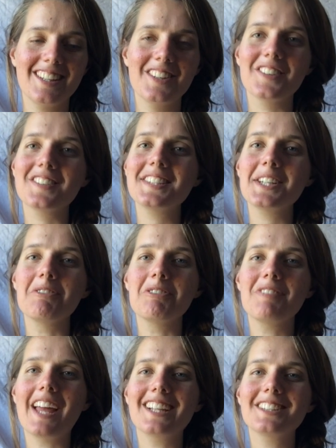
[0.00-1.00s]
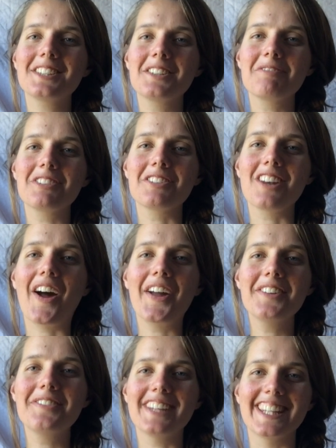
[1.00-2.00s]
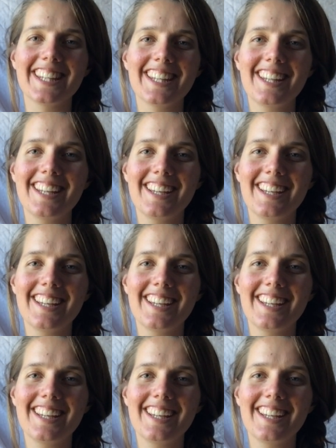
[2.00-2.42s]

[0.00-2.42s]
not see a reflection of real life in